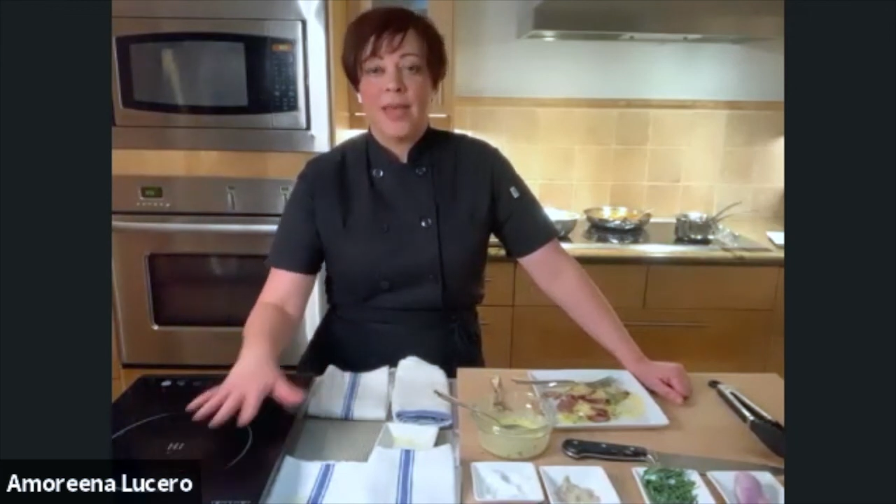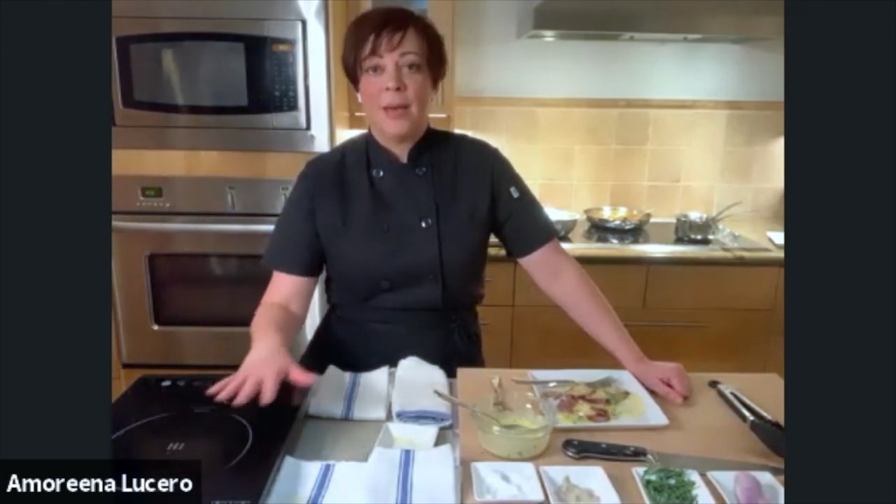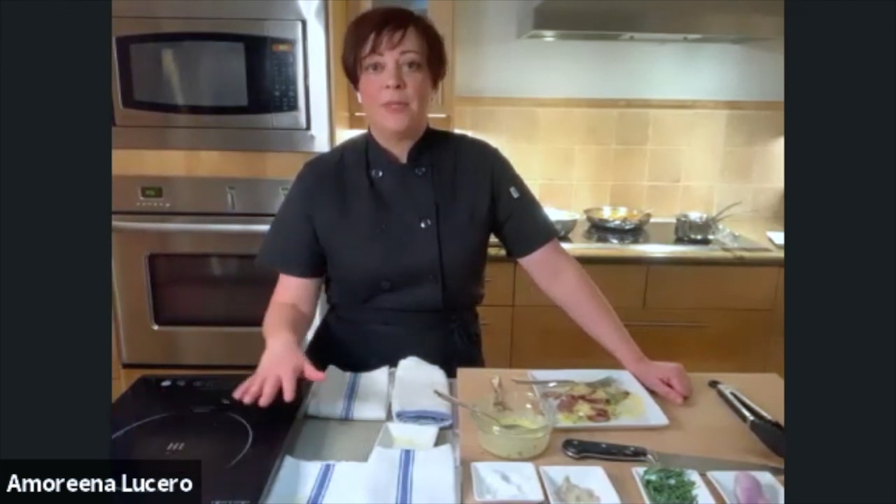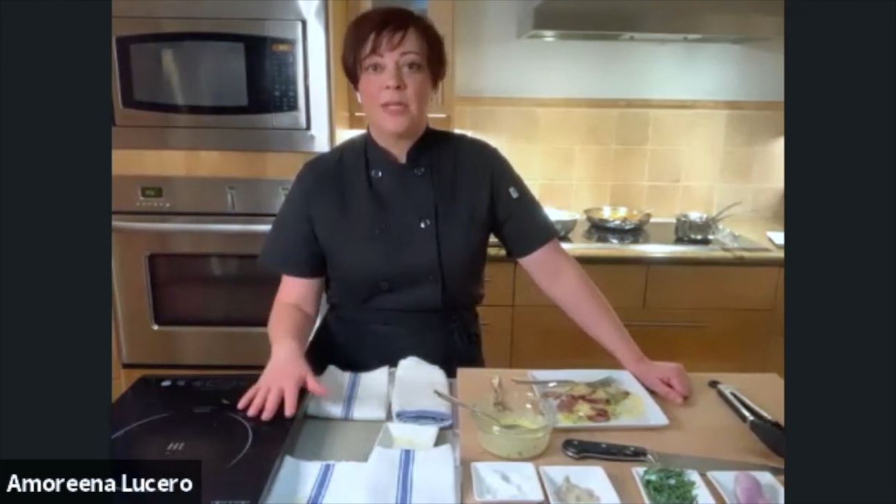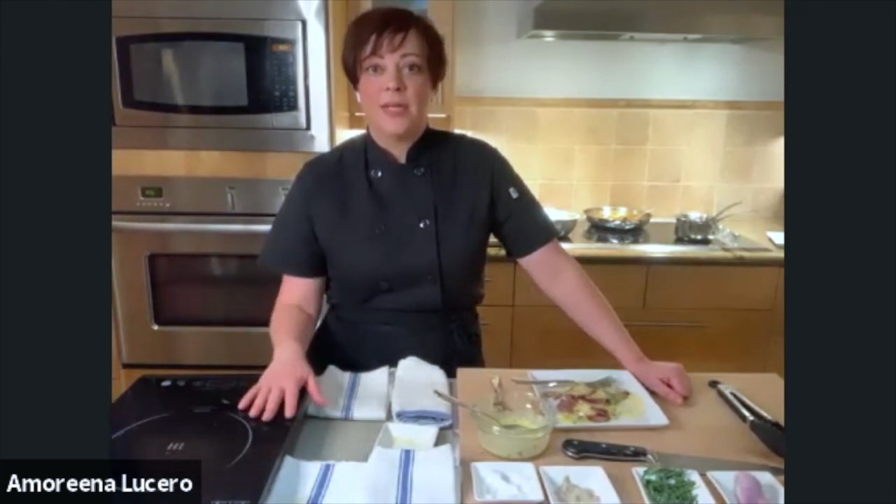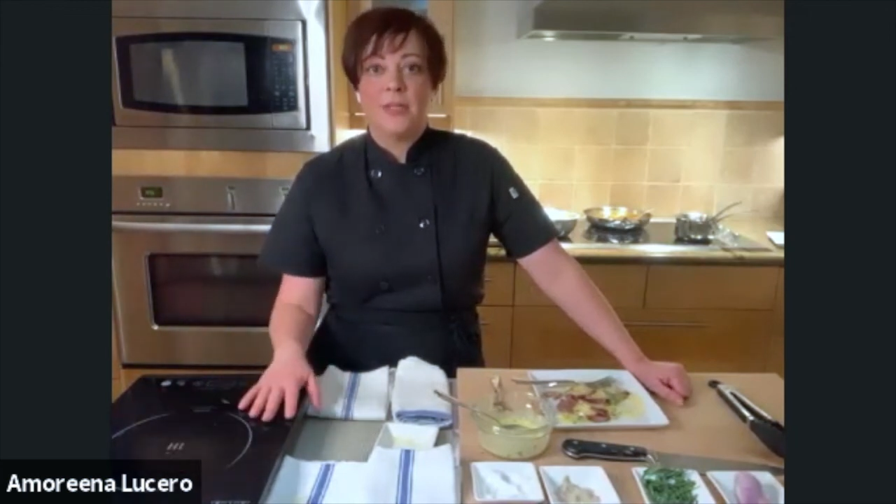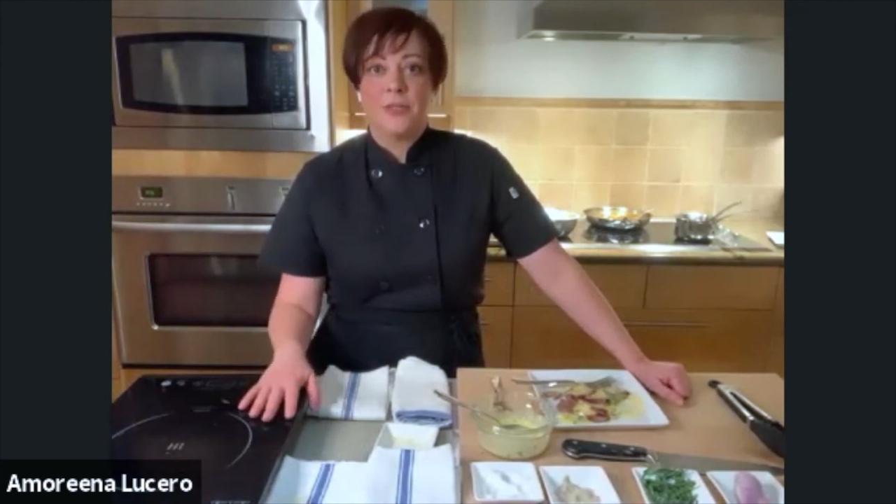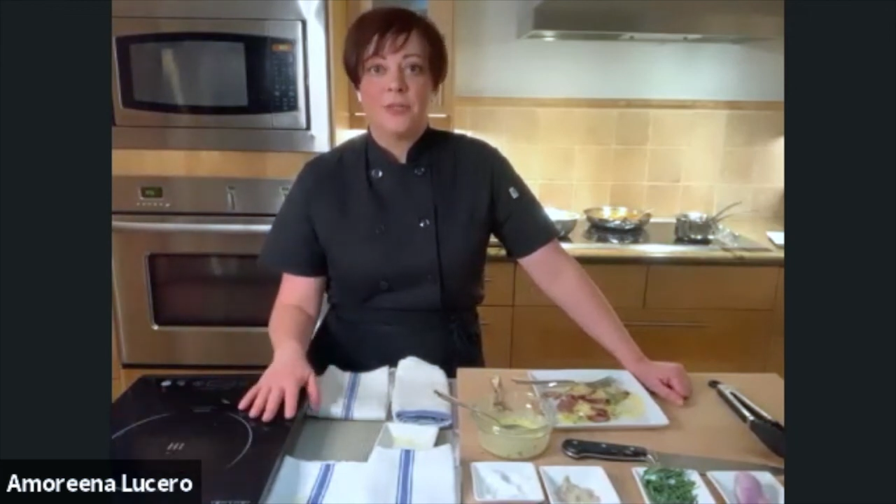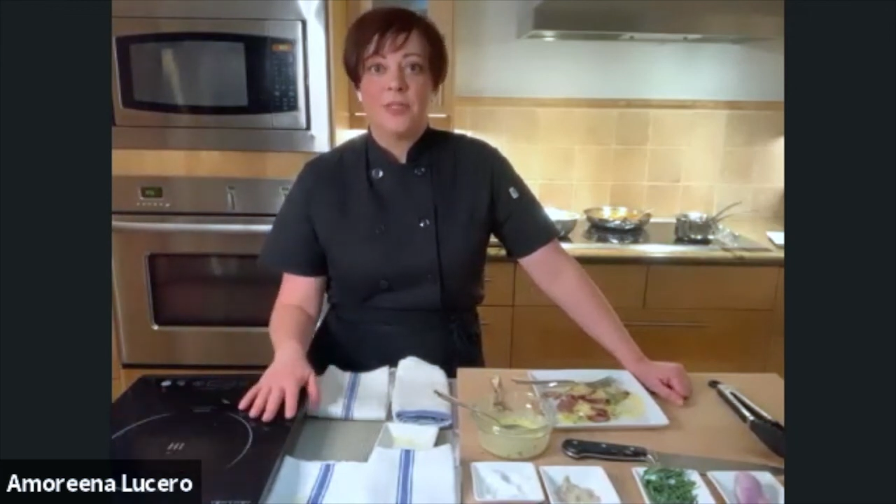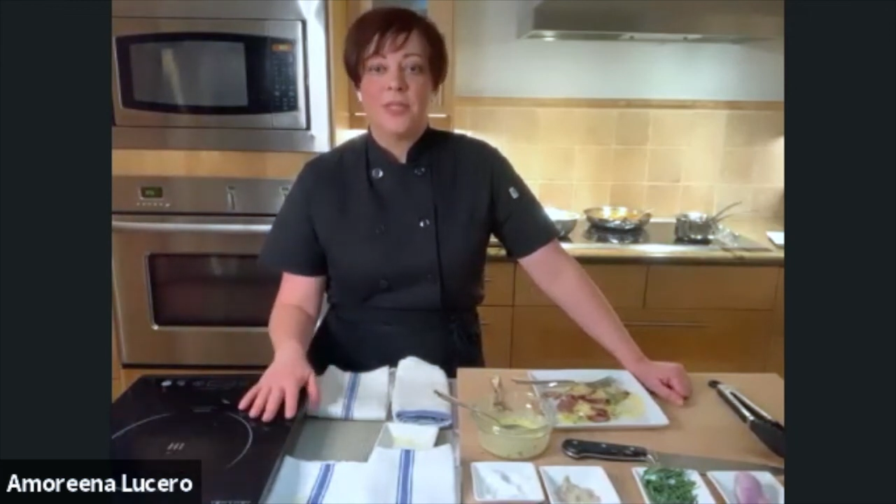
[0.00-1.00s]
the
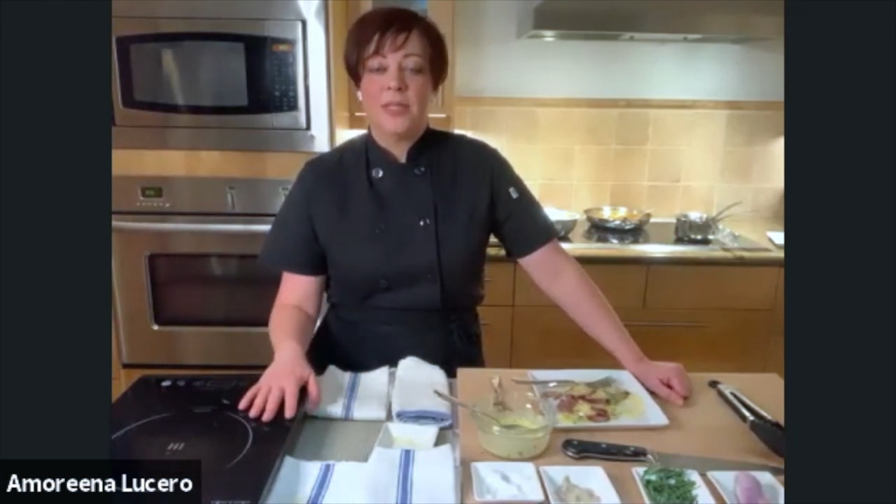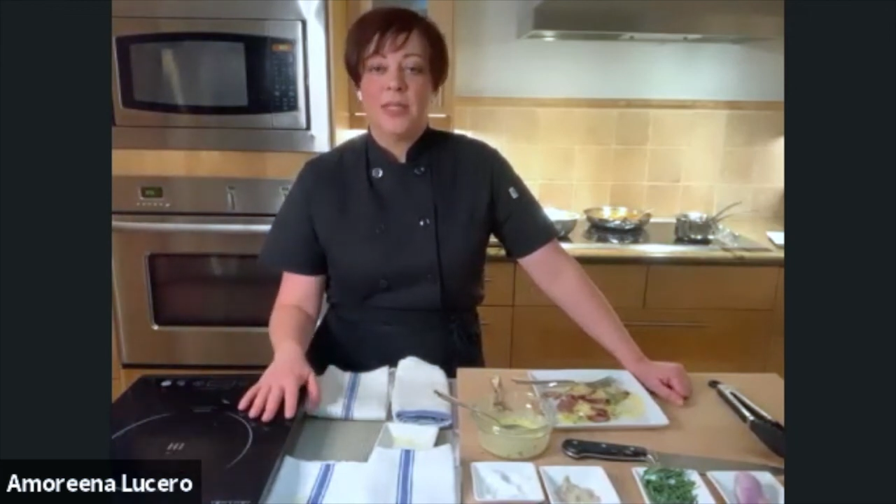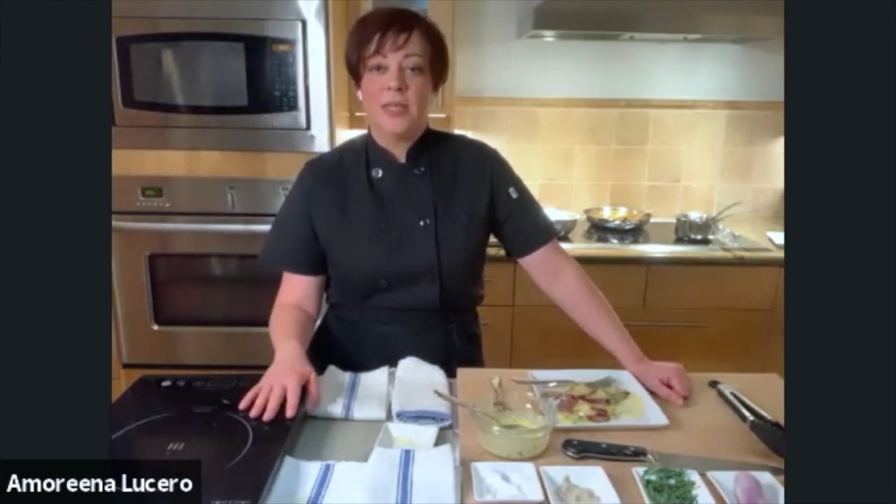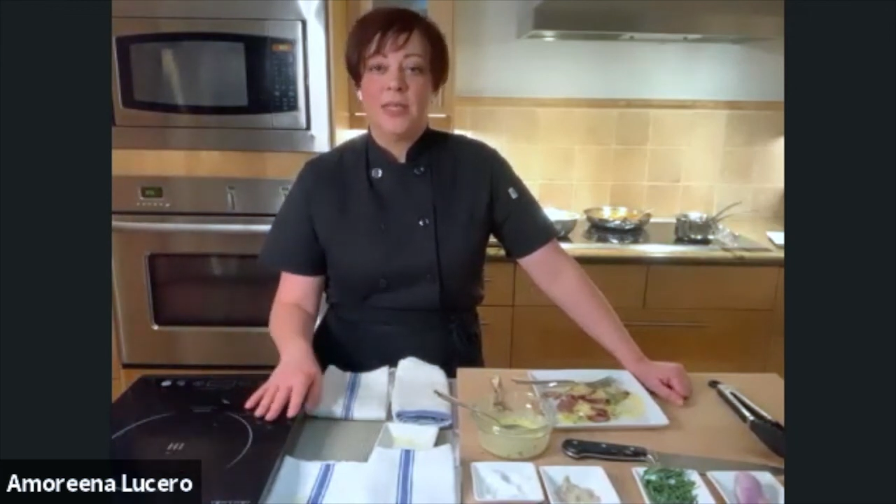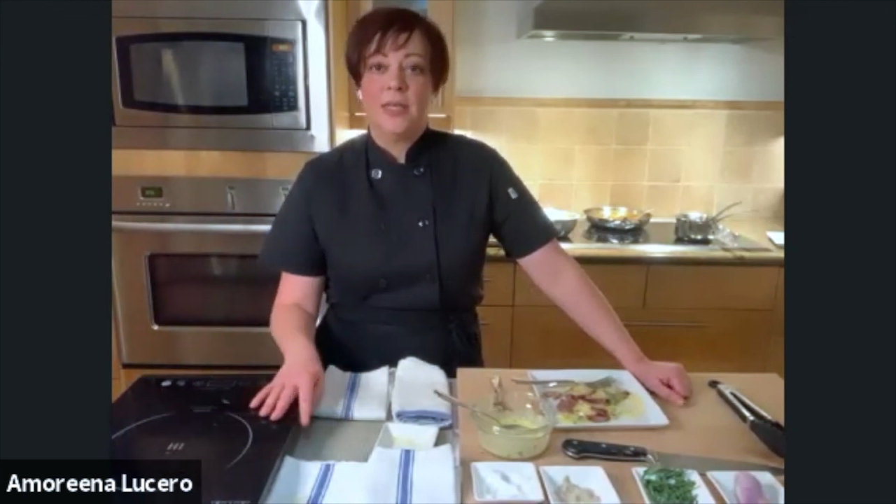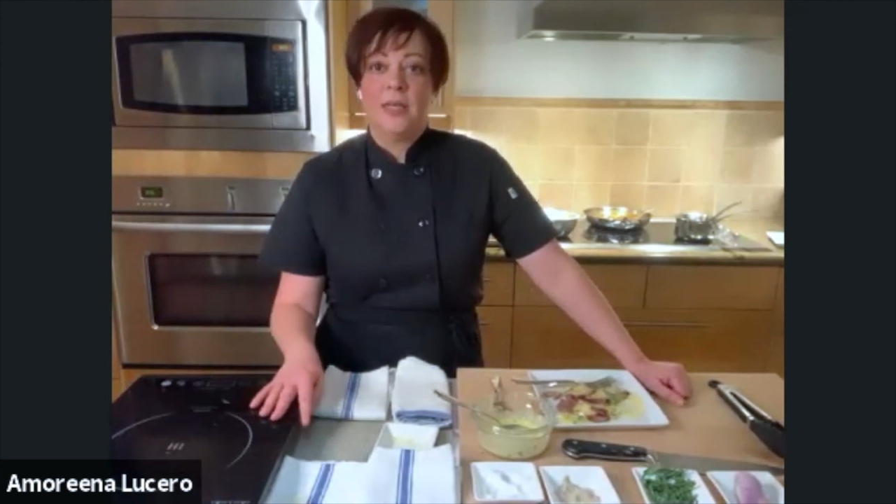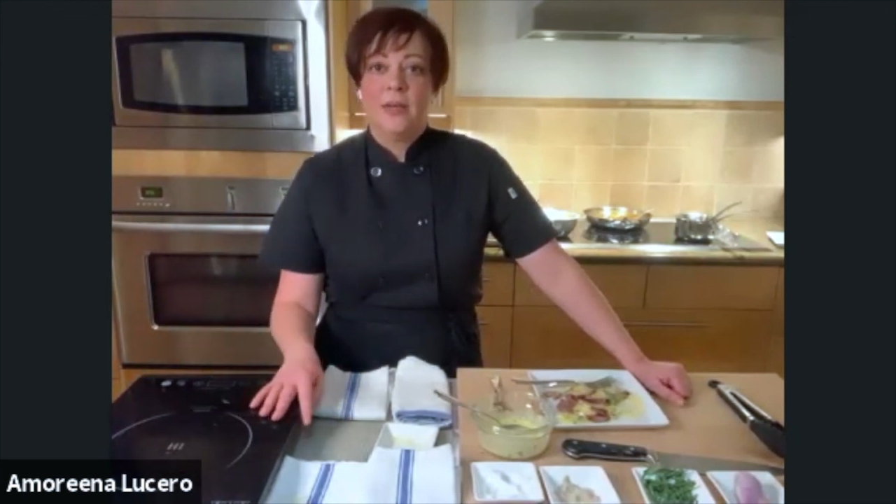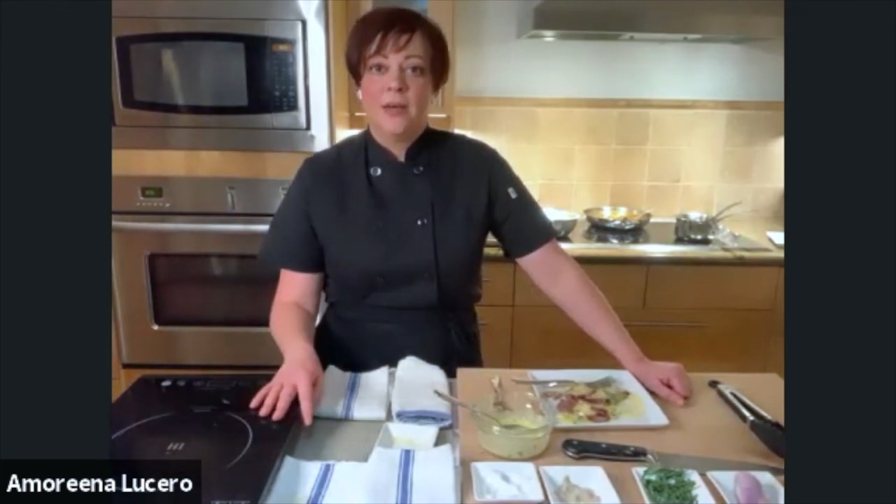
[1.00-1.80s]
appetizers and the